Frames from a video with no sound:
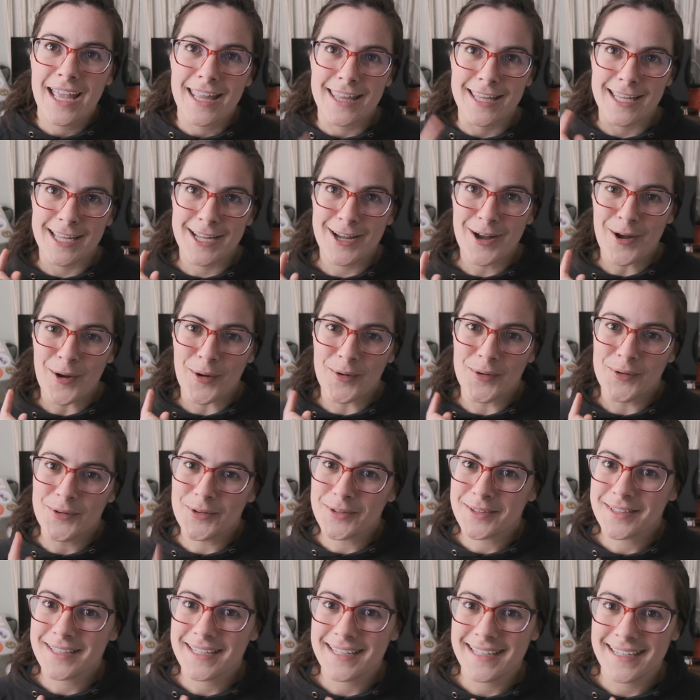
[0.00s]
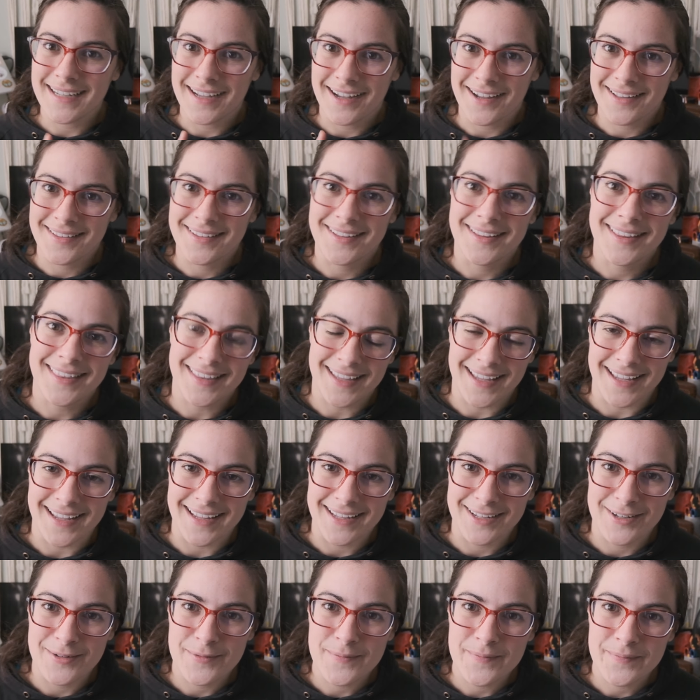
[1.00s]
The only other
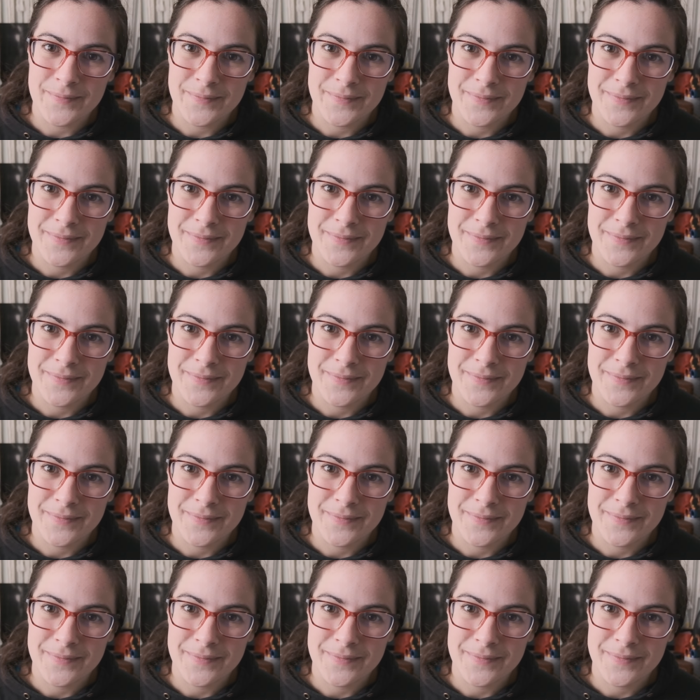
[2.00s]
thing